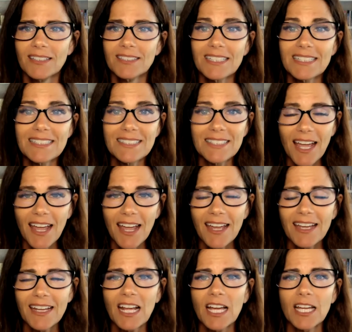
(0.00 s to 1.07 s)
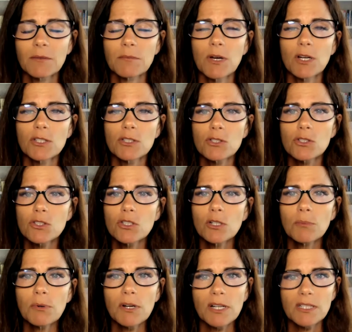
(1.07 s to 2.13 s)
today, and I am
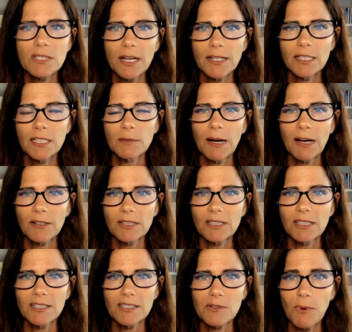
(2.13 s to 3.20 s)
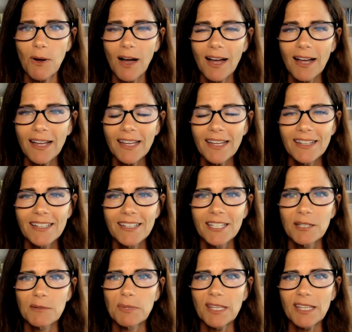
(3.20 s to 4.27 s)
super excited about this. Why?
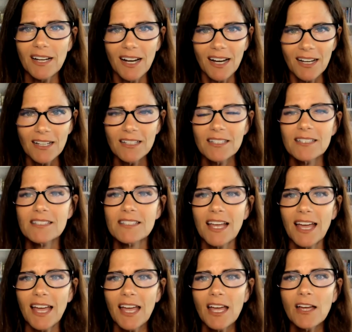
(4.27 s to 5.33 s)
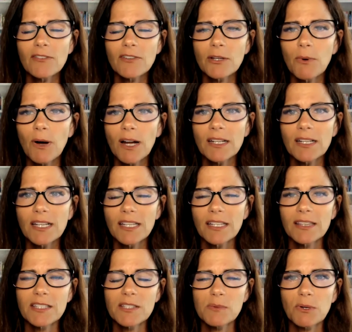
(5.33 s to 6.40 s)
Because everyone
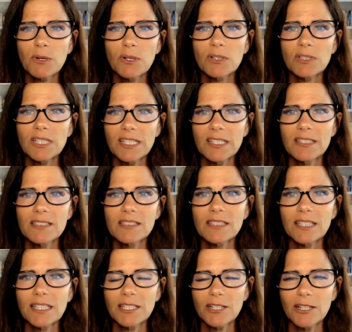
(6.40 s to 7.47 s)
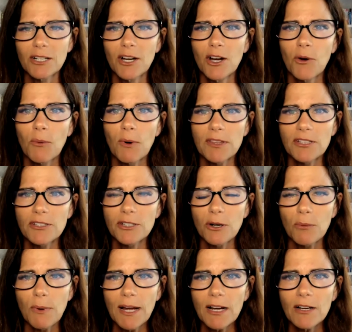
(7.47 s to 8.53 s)
in this world is a leader, whether you're
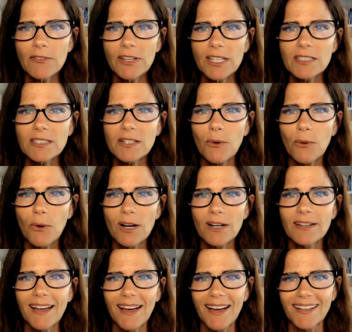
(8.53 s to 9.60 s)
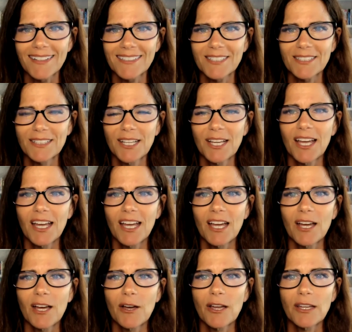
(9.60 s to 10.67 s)
aware of it or not.
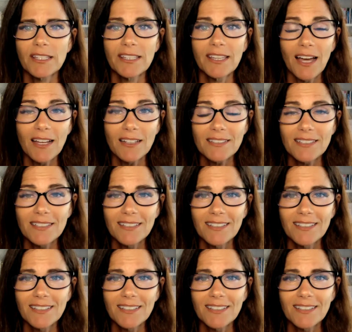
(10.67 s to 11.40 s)
Yet,